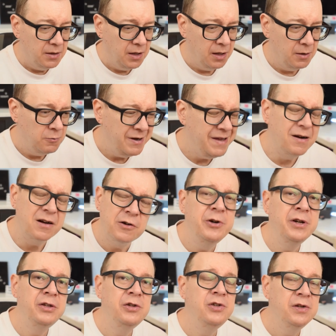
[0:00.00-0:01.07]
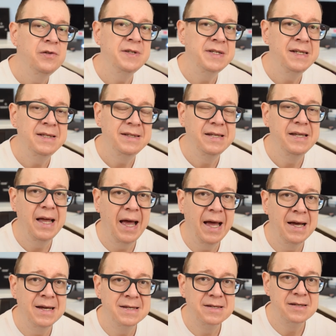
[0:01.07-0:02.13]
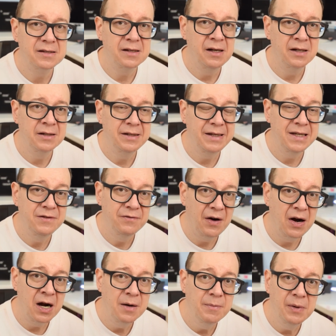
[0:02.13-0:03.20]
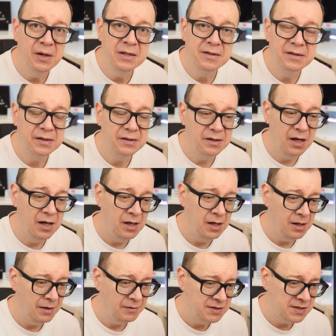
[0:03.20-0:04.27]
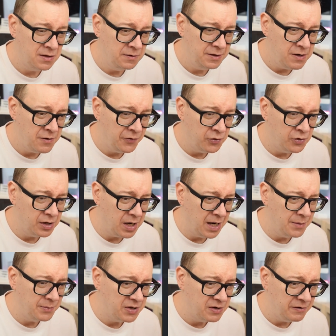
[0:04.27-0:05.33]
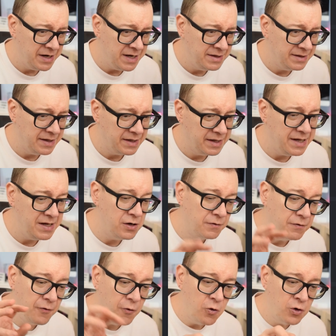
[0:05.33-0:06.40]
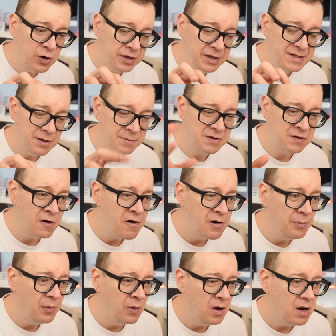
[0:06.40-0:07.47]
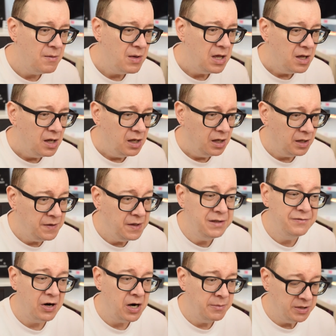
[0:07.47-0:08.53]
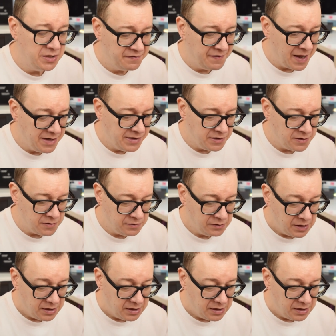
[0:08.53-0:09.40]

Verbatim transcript: Uh, we are going to use it as an environment, uh, so therefore I'm creating here for this observable an environment value.